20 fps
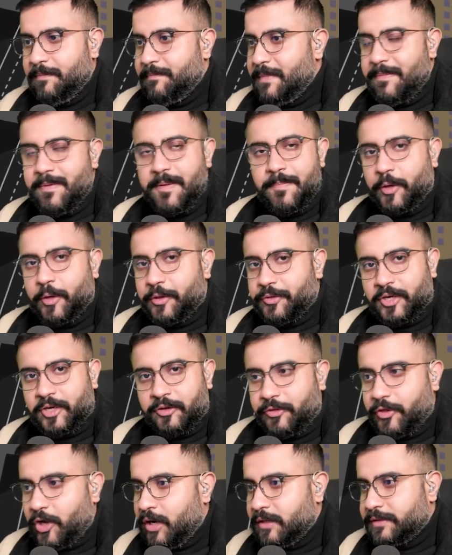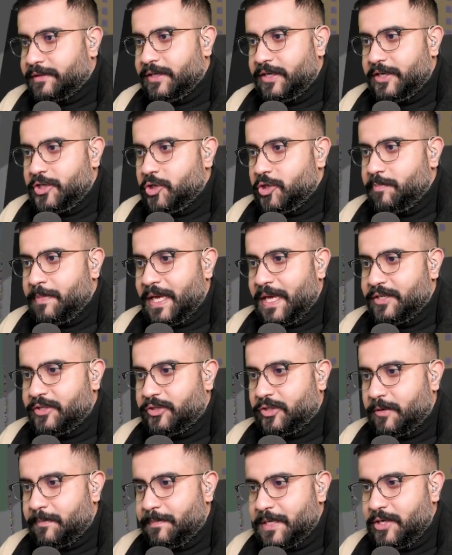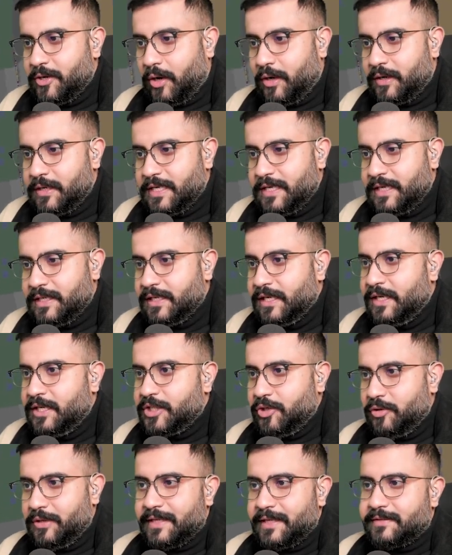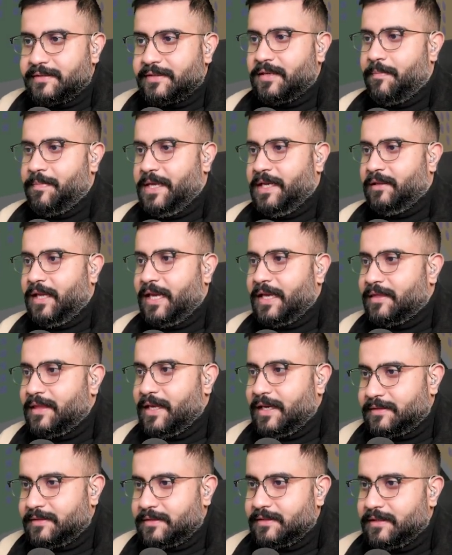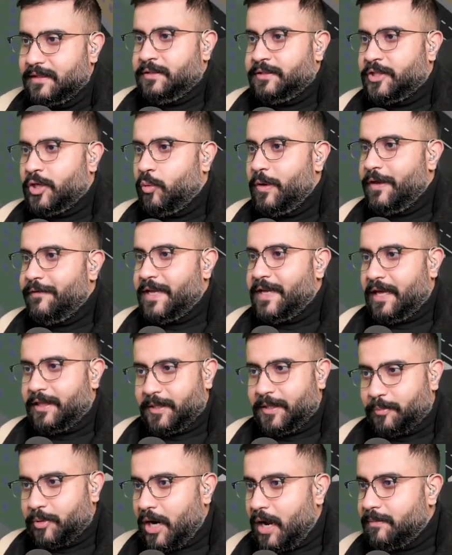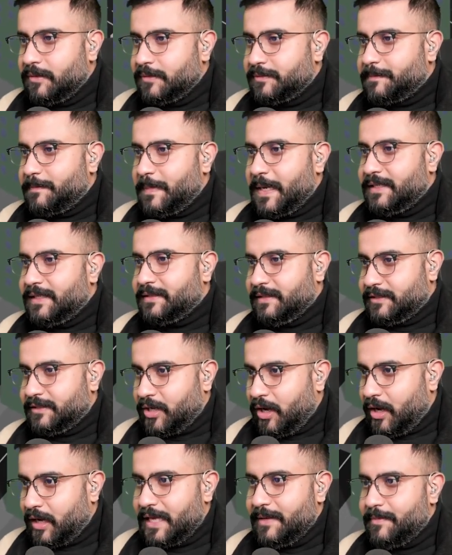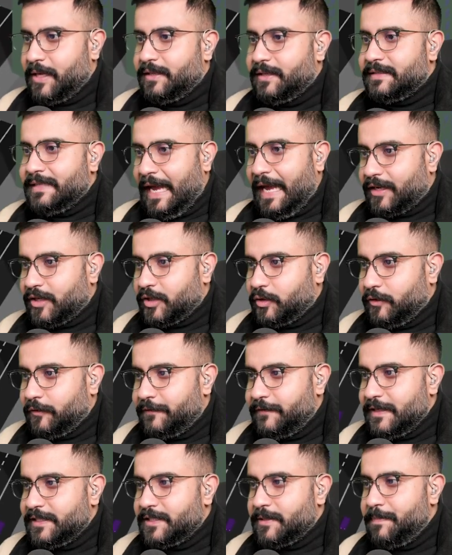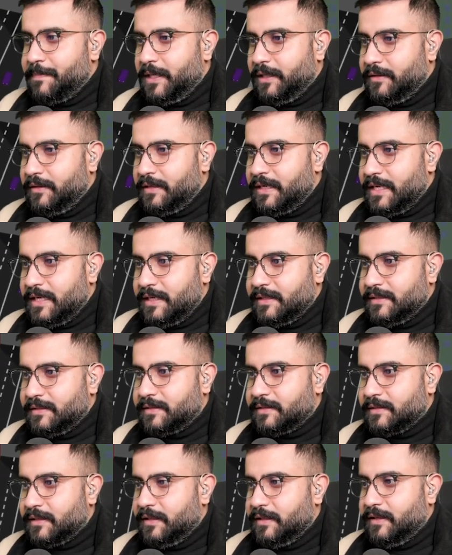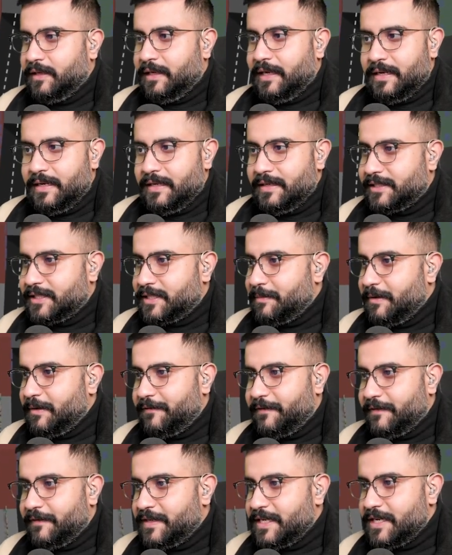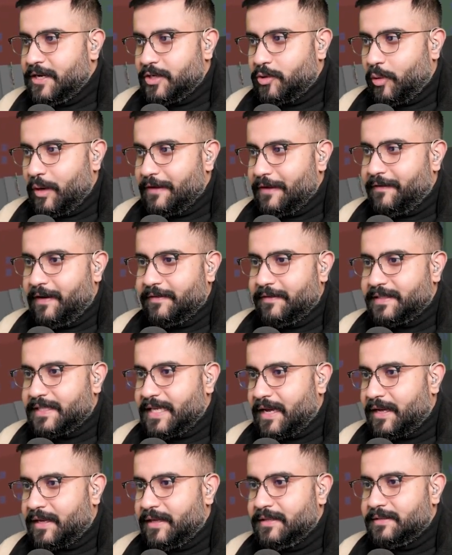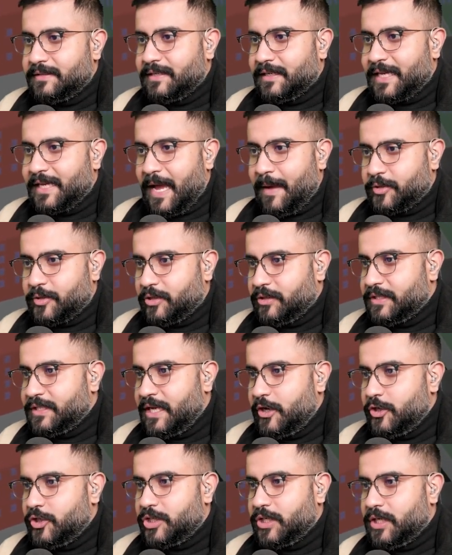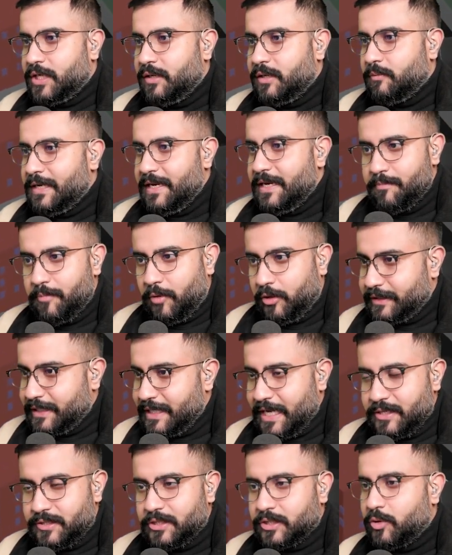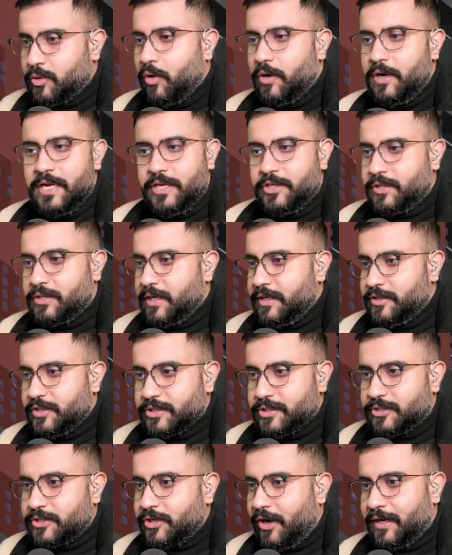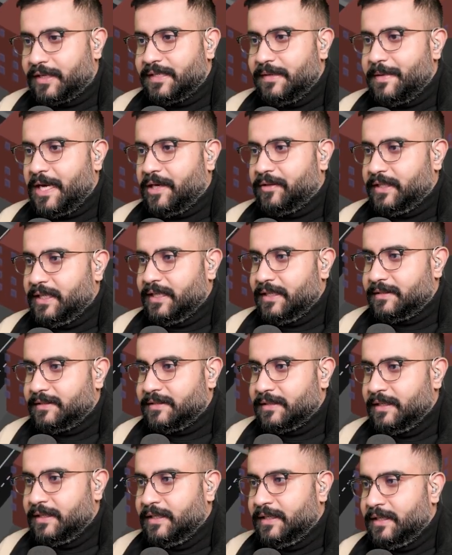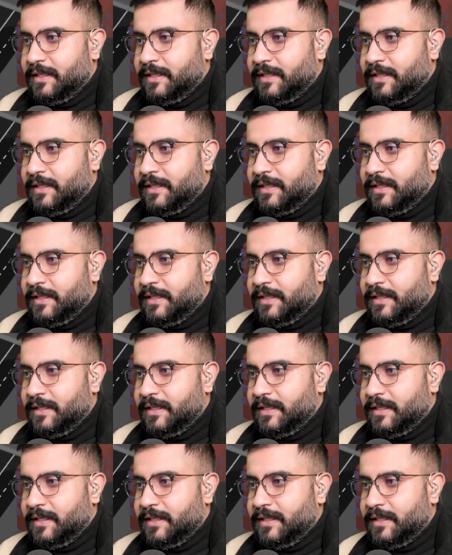maybe put their thoughts in a two-pager or PRD, you'll get something like this. So we've got the problem space. It's talking about the technical feasibilities. It needs to be 15 to 25 seconds to capture attention. We need multi-agent coordination. I just talked about this.